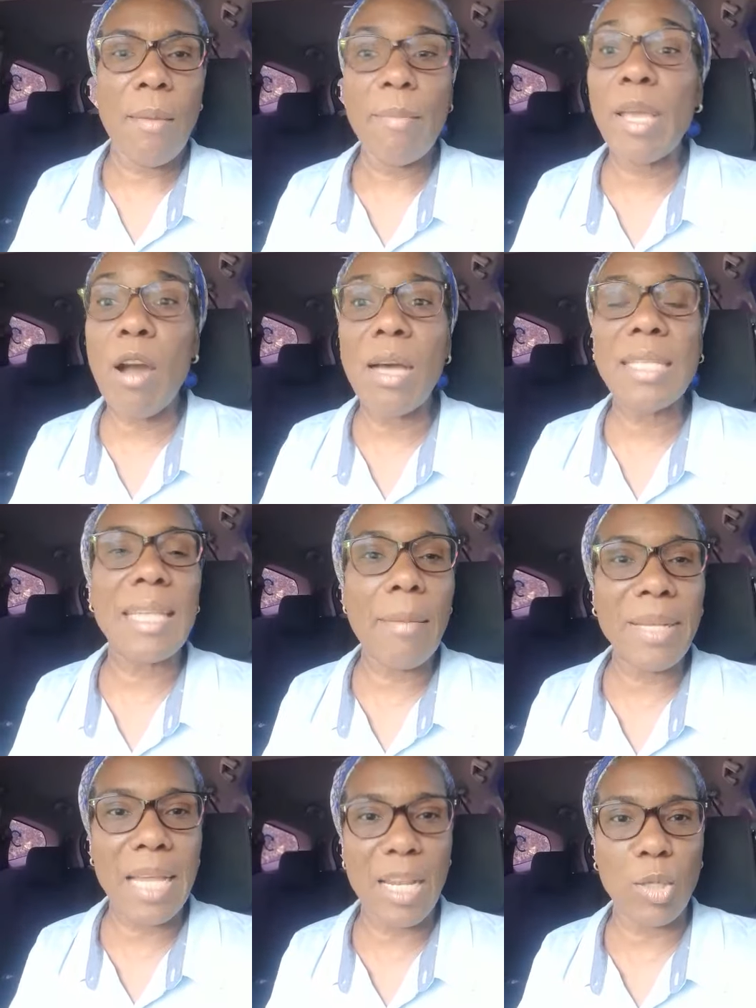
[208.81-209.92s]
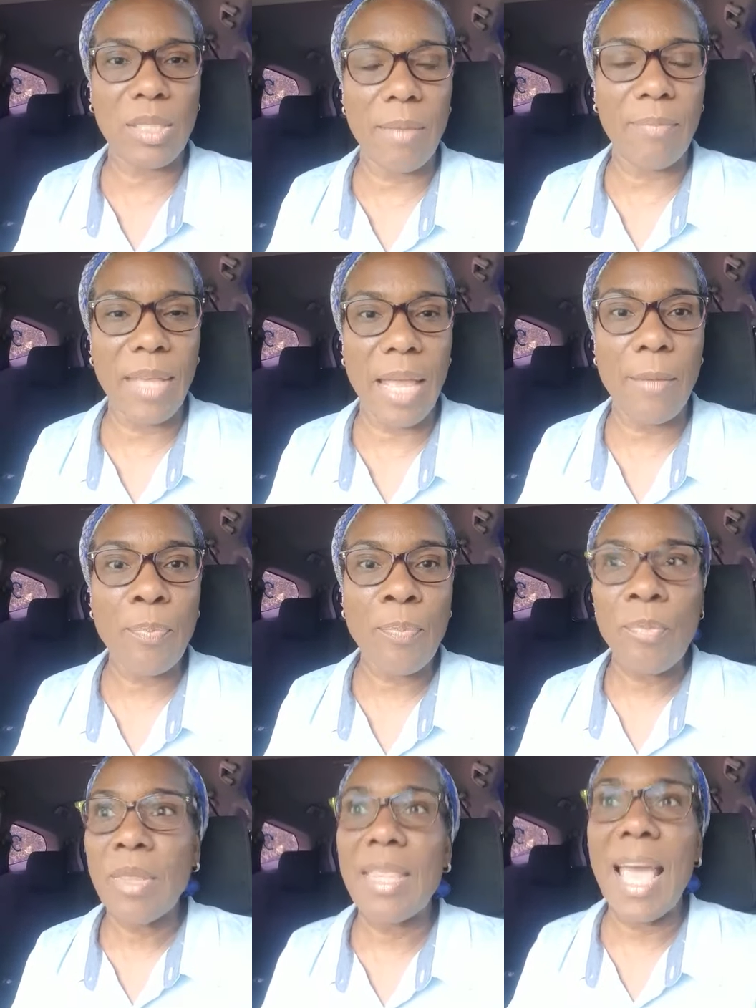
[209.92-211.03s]
Because let me tell you something,
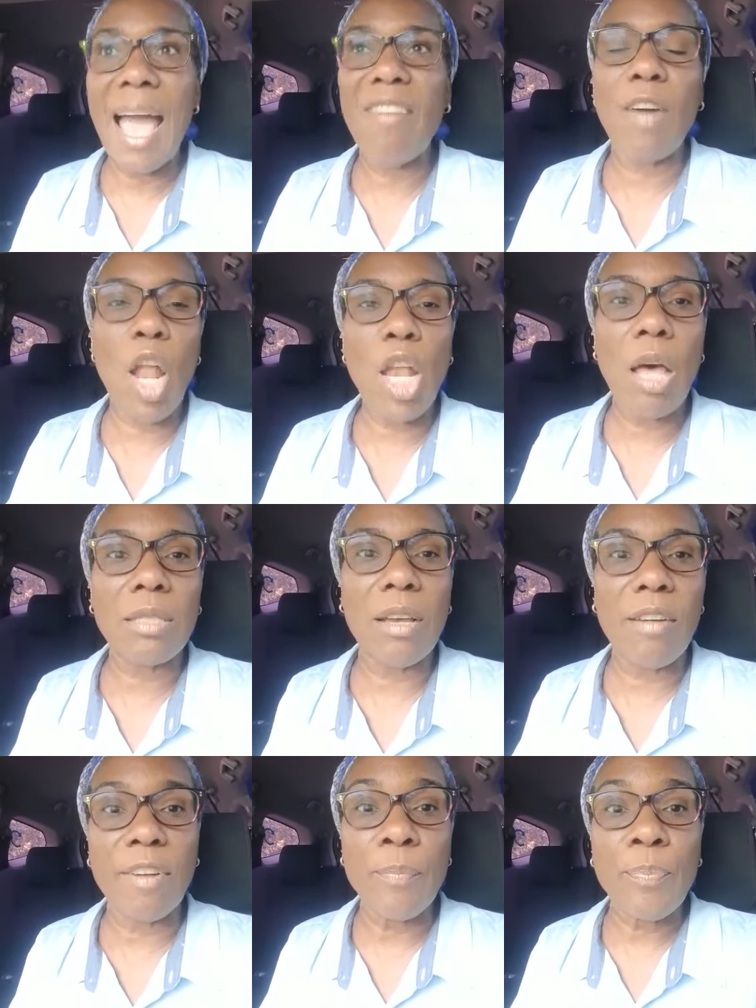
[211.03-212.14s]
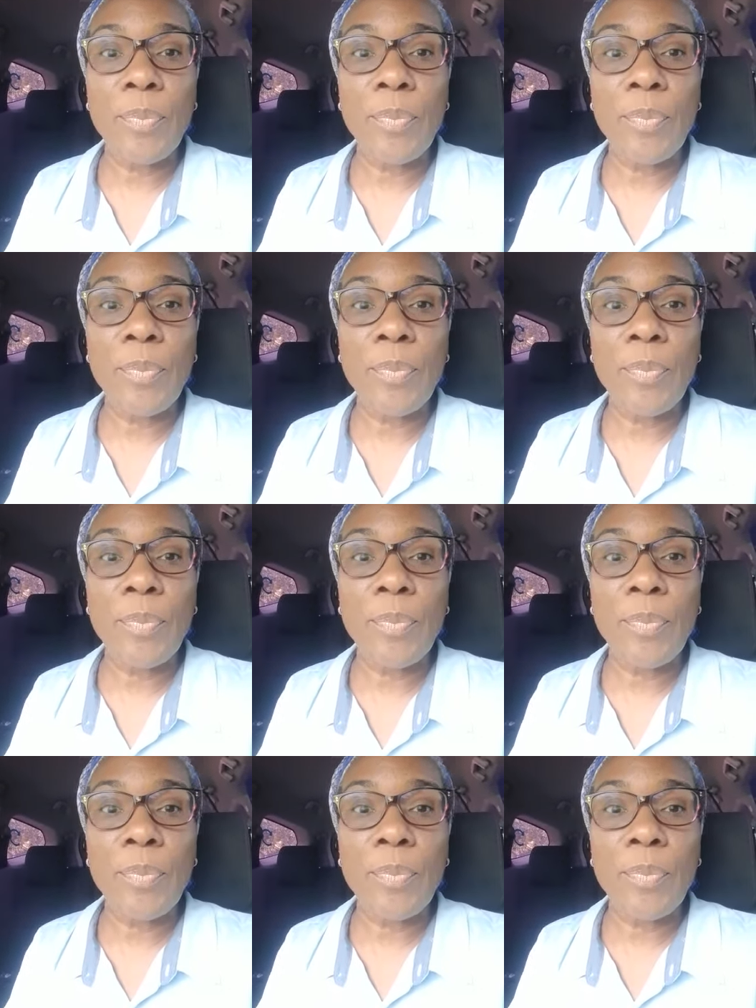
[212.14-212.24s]
they have a lot of